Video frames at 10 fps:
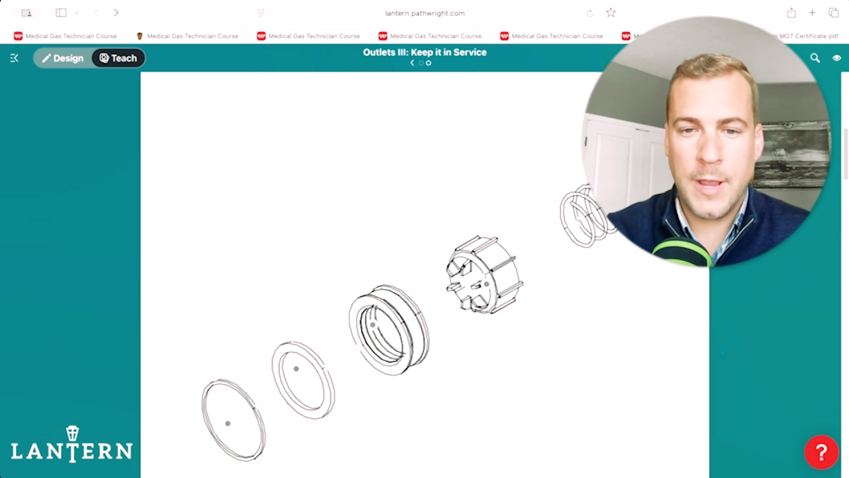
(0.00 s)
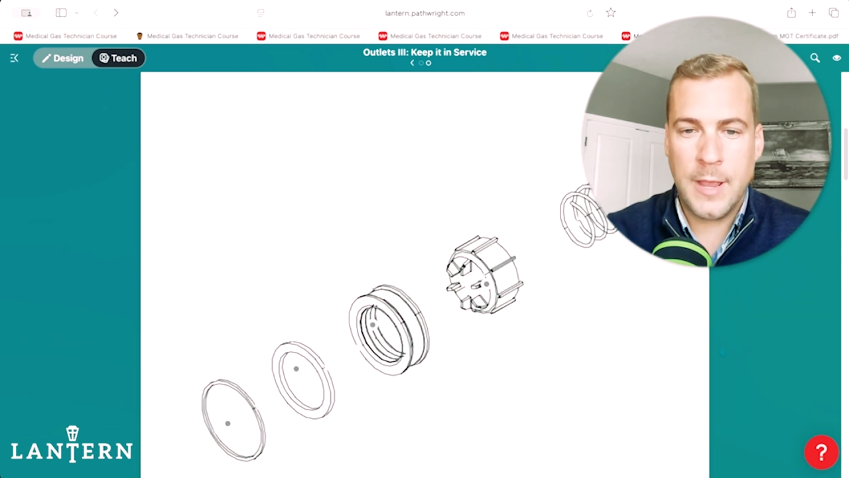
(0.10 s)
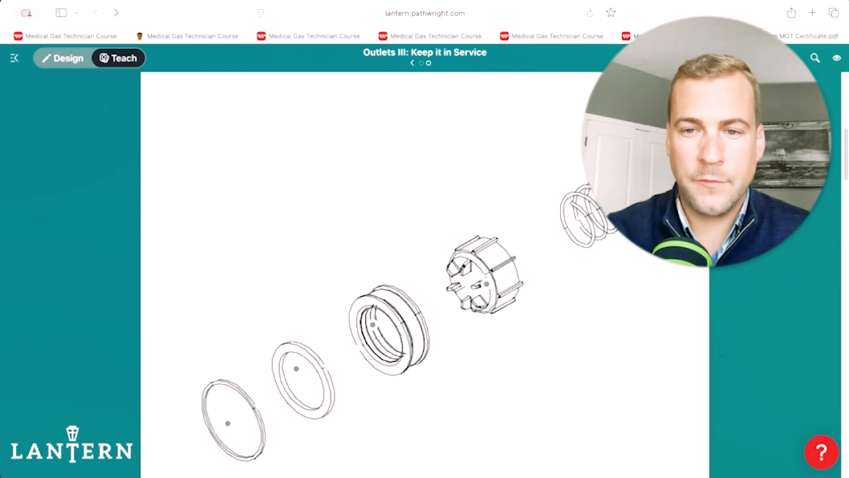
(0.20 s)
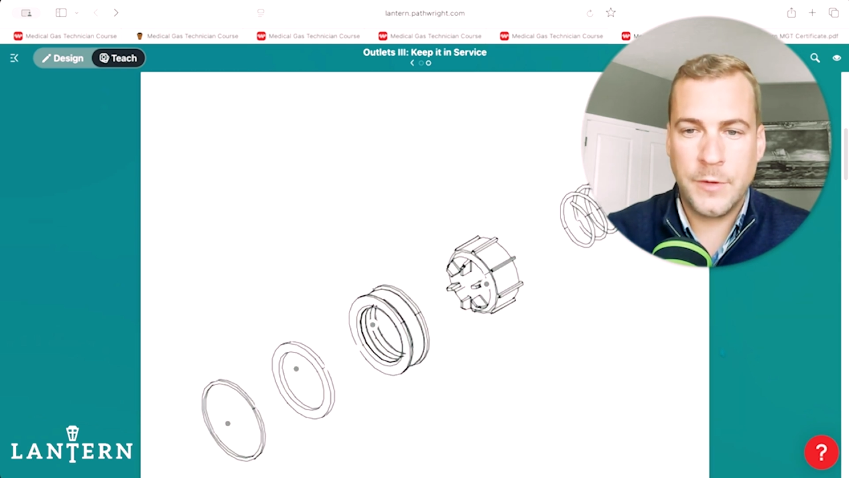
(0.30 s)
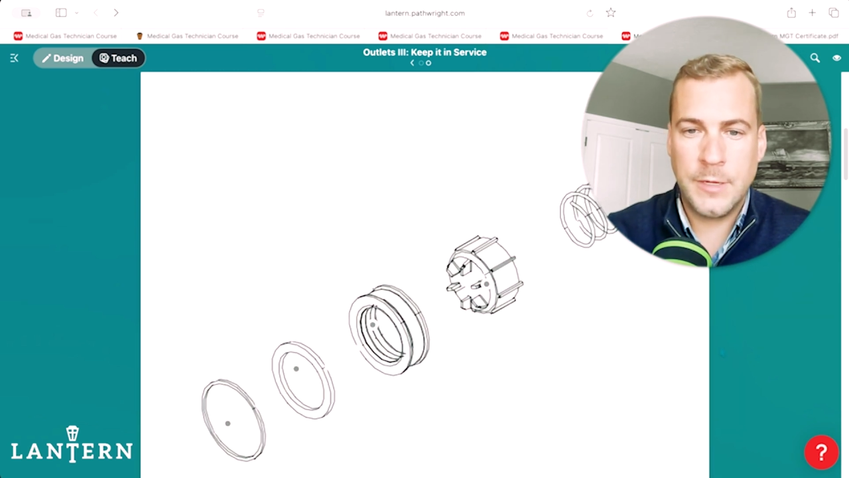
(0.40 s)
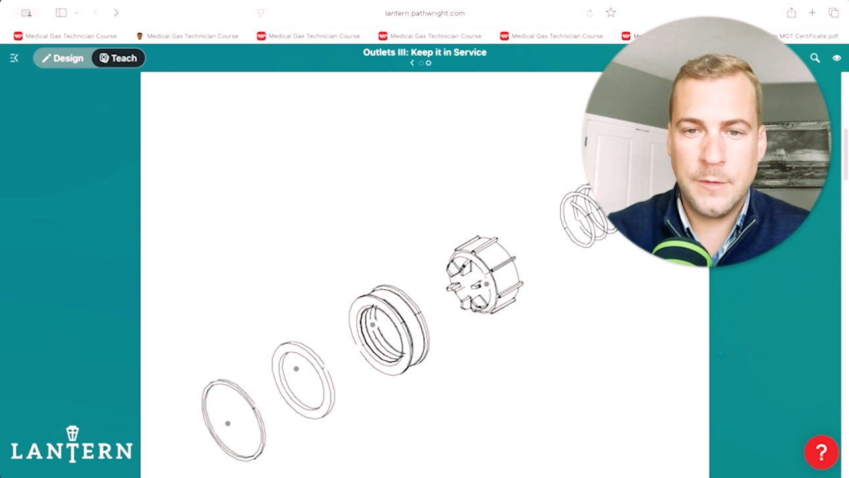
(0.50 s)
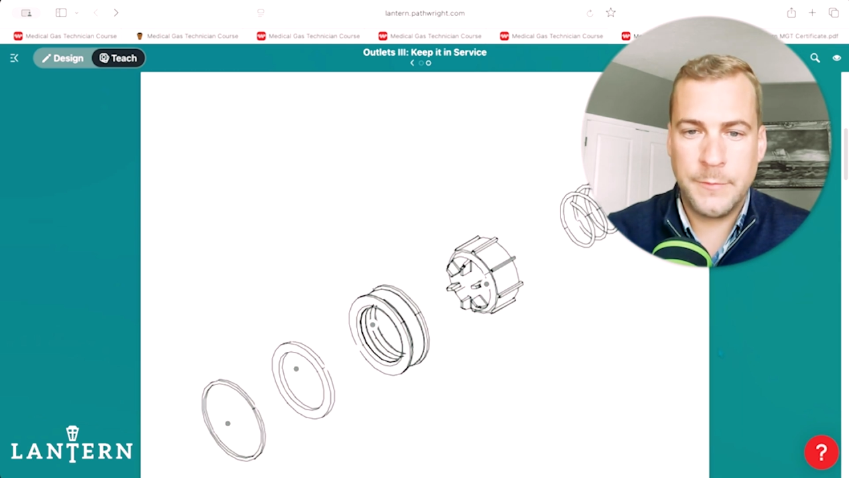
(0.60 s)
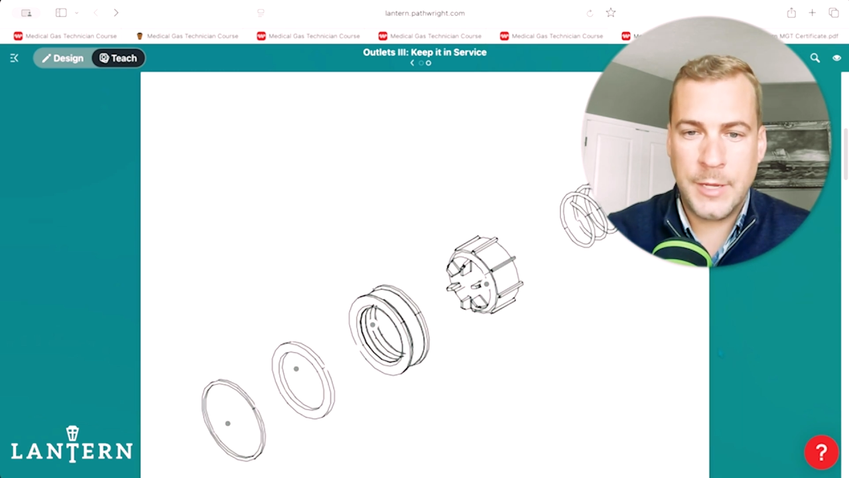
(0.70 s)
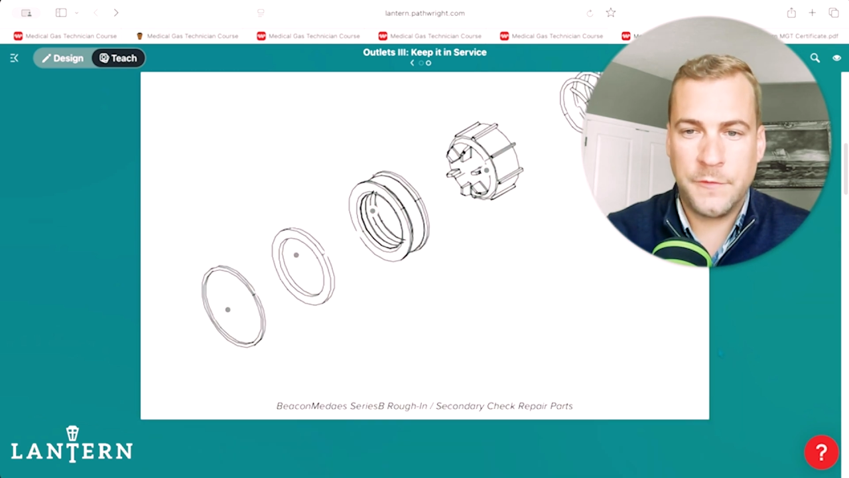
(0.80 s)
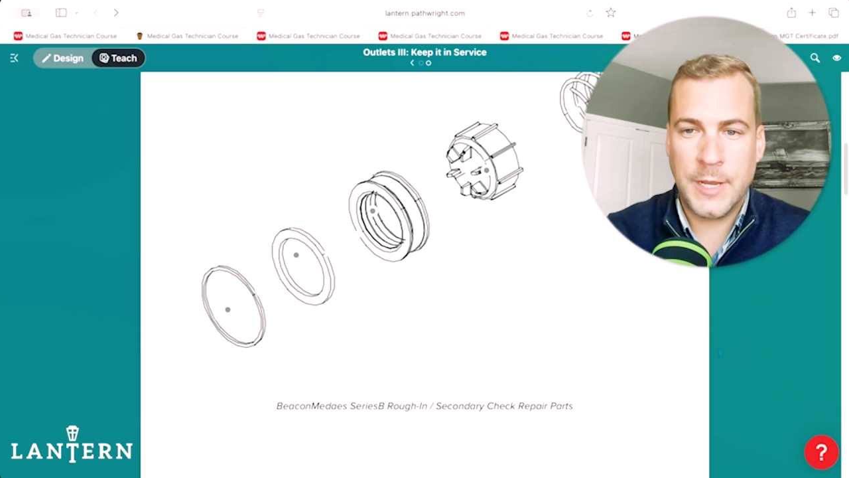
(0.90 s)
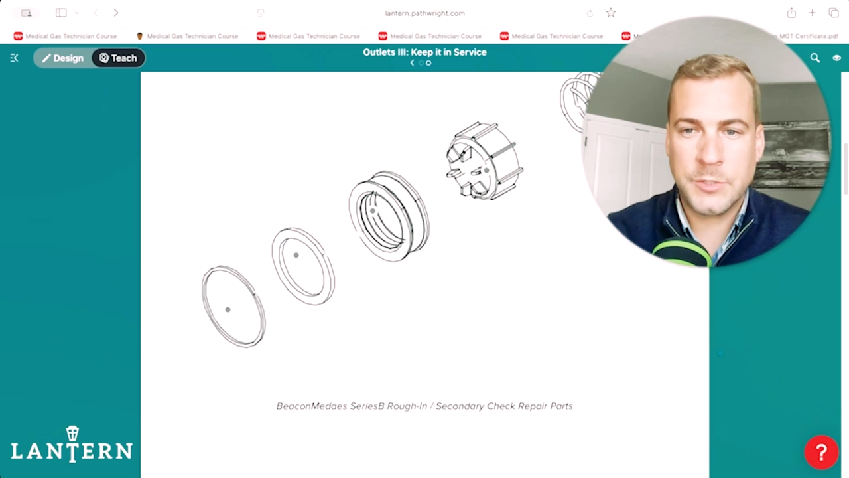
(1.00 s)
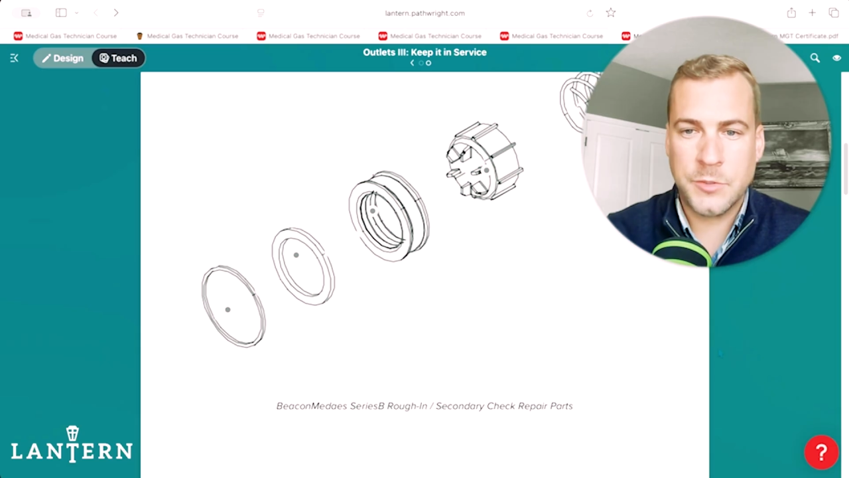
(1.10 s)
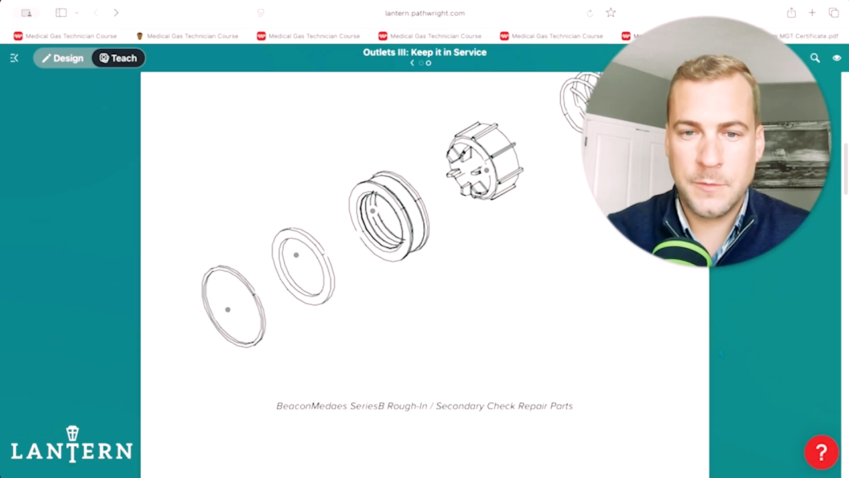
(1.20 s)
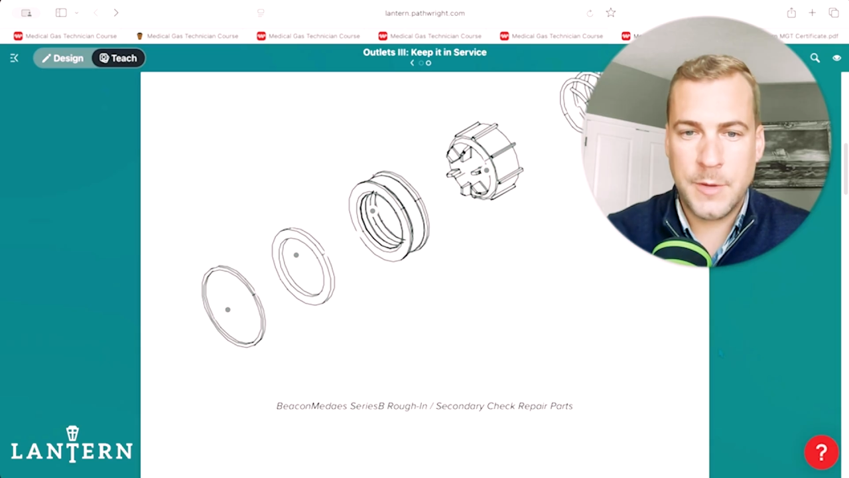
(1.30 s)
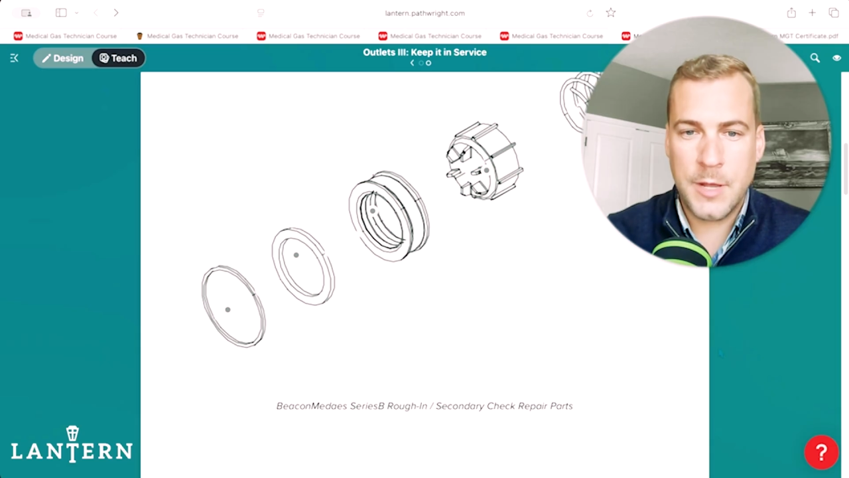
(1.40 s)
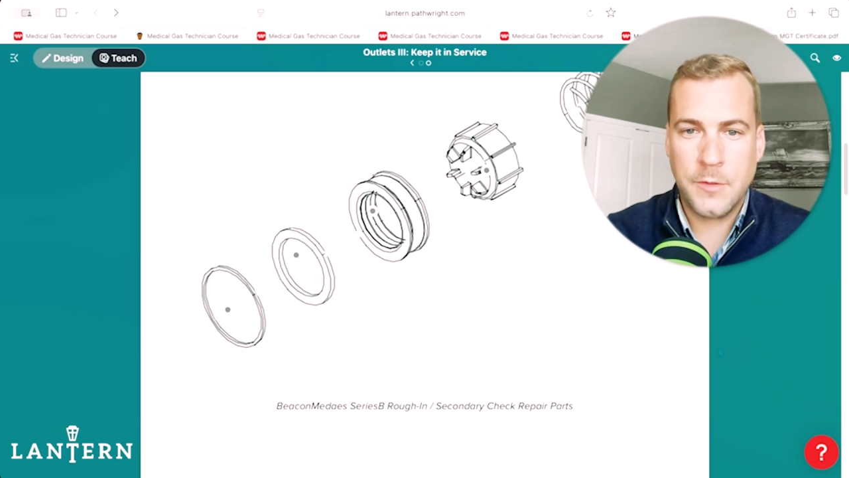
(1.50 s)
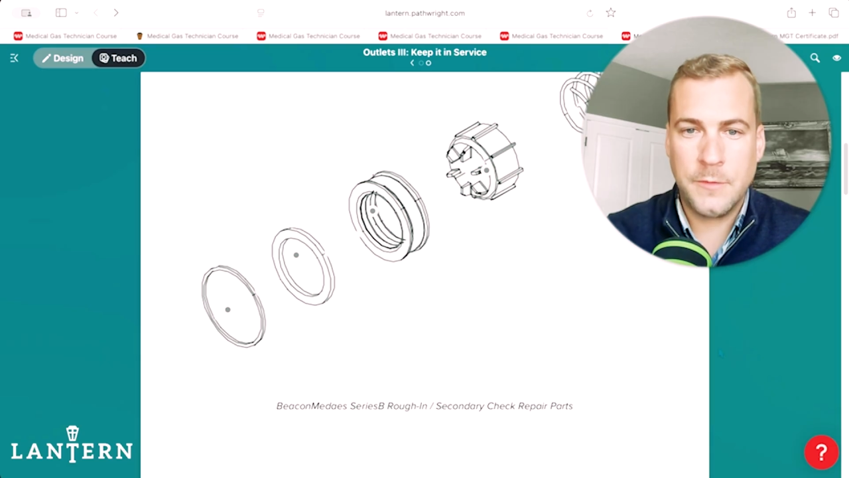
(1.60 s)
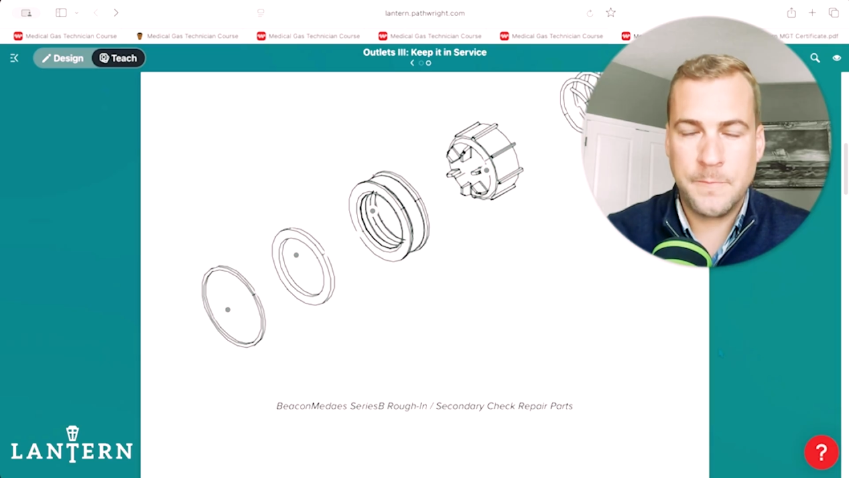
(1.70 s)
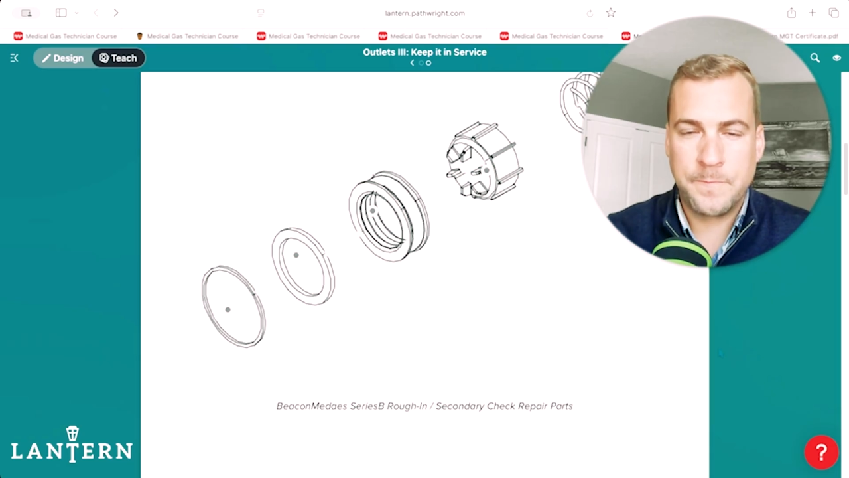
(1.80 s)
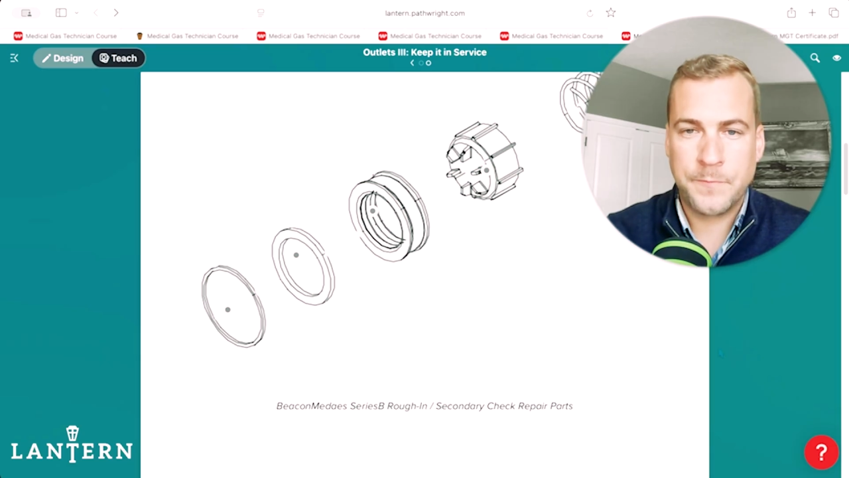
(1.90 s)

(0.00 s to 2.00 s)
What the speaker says: every manufacturer and model,